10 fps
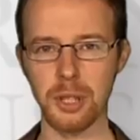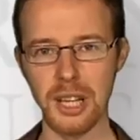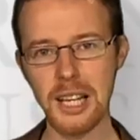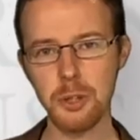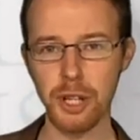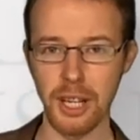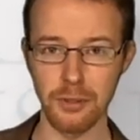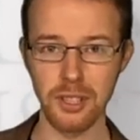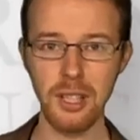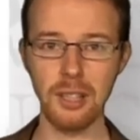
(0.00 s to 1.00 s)
But as we
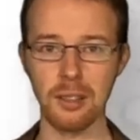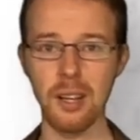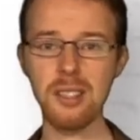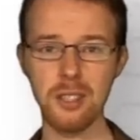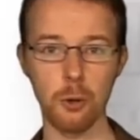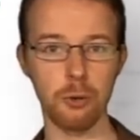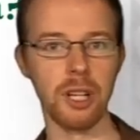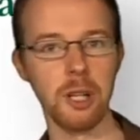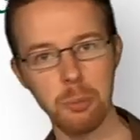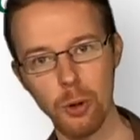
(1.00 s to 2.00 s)
have seen, that's not
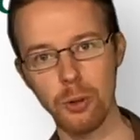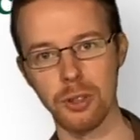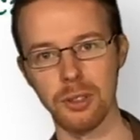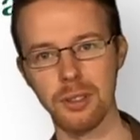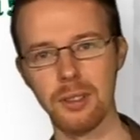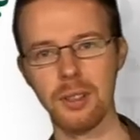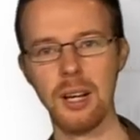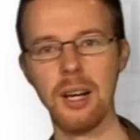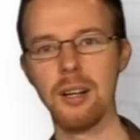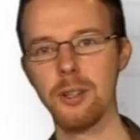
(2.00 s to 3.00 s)
really important.
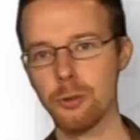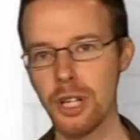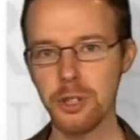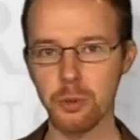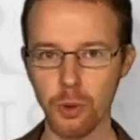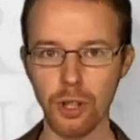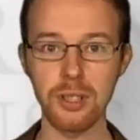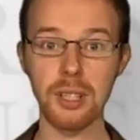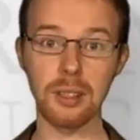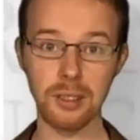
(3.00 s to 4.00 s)
Russian
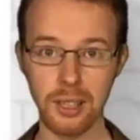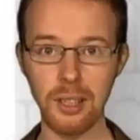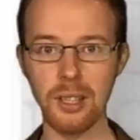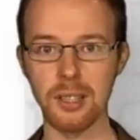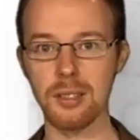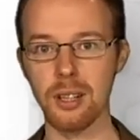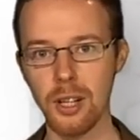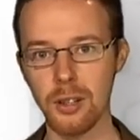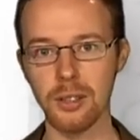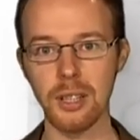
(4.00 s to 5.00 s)
was, and still is,
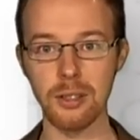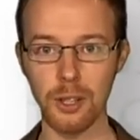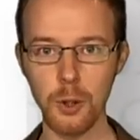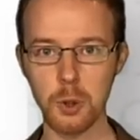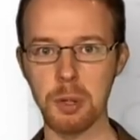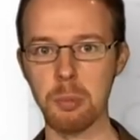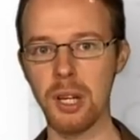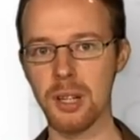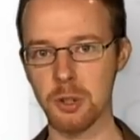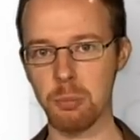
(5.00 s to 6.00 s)
learned and used by
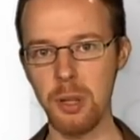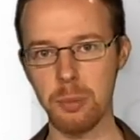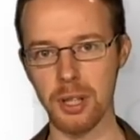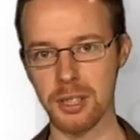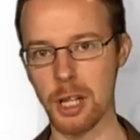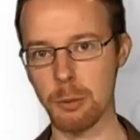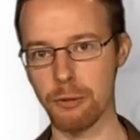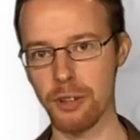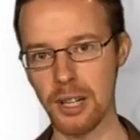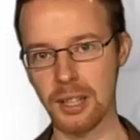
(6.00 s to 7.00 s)
millions of people as a lingua
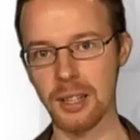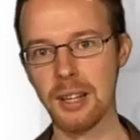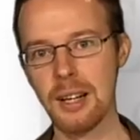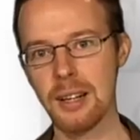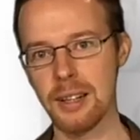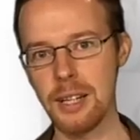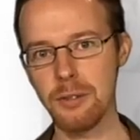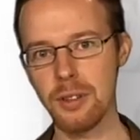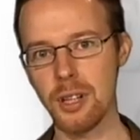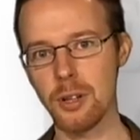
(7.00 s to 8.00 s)
franca,
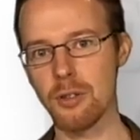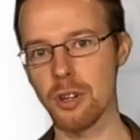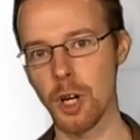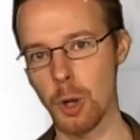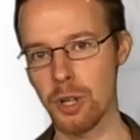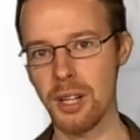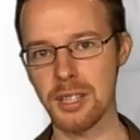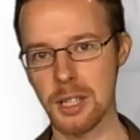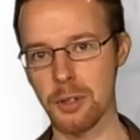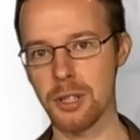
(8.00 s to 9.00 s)
even though no one
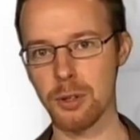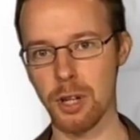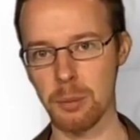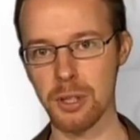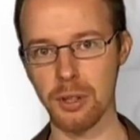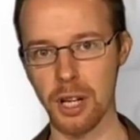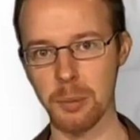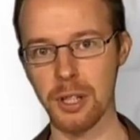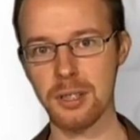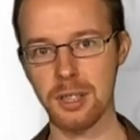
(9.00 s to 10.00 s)
has ever described its
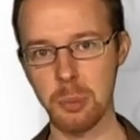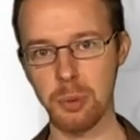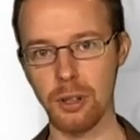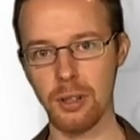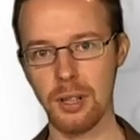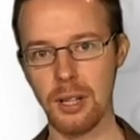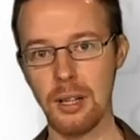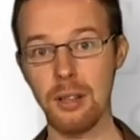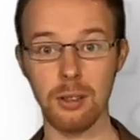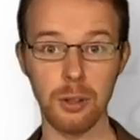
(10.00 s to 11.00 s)
grammar as simple.
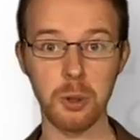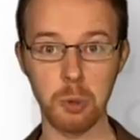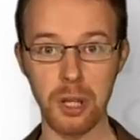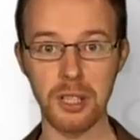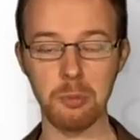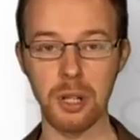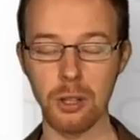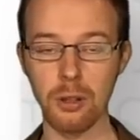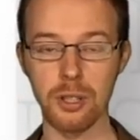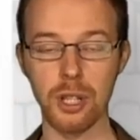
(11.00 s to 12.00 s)
Not to the best of my
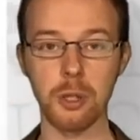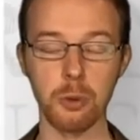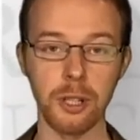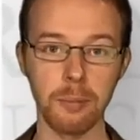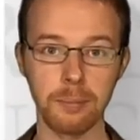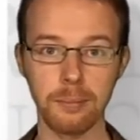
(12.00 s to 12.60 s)
knowledge, anyway.